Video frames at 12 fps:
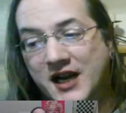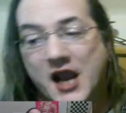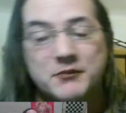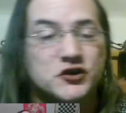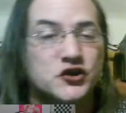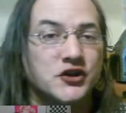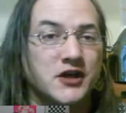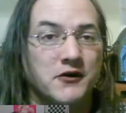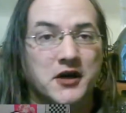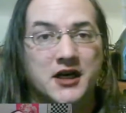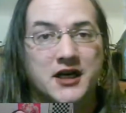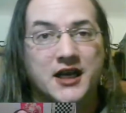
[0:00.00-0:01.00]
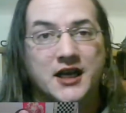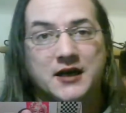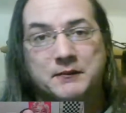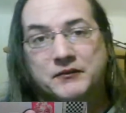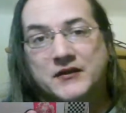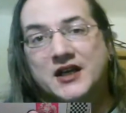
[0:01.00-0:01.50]
I'm just sharing it again,
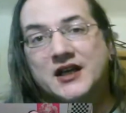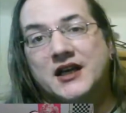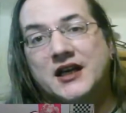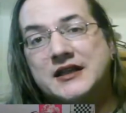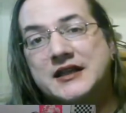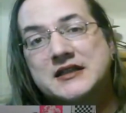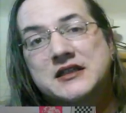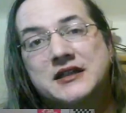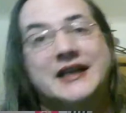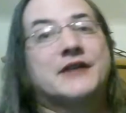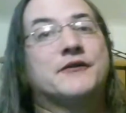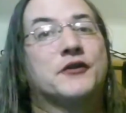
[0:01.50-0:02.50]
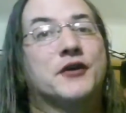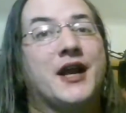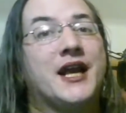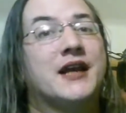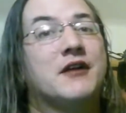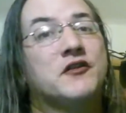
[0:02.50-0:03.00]
and that's a link for
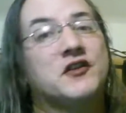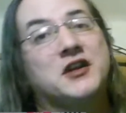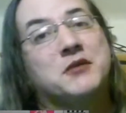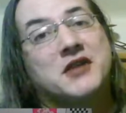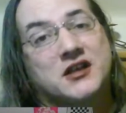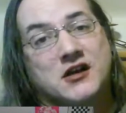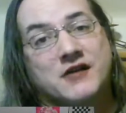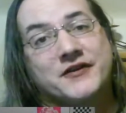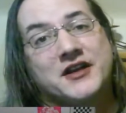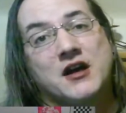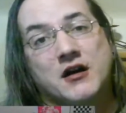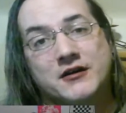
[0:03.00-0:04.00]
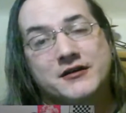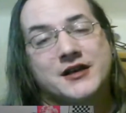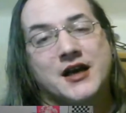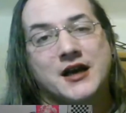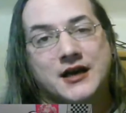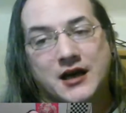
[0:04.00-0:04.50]

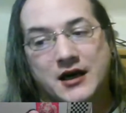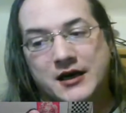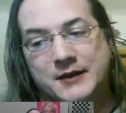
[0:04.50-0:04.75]
alcmcduffyart.com,